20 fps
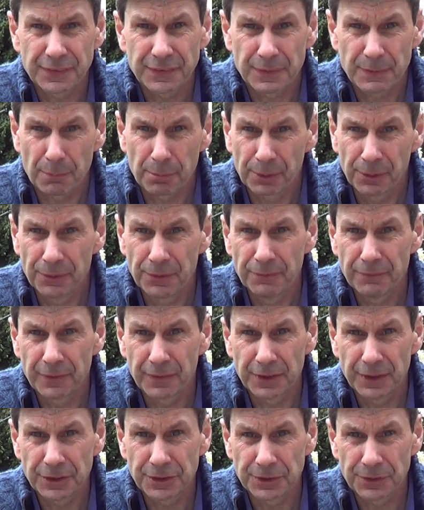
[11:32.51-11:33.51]
to prove
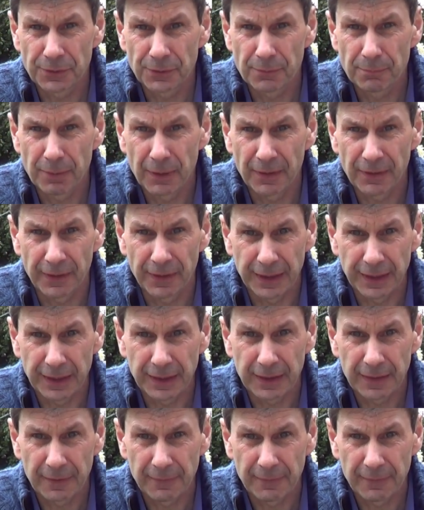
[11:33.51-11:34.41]
that it's your bike.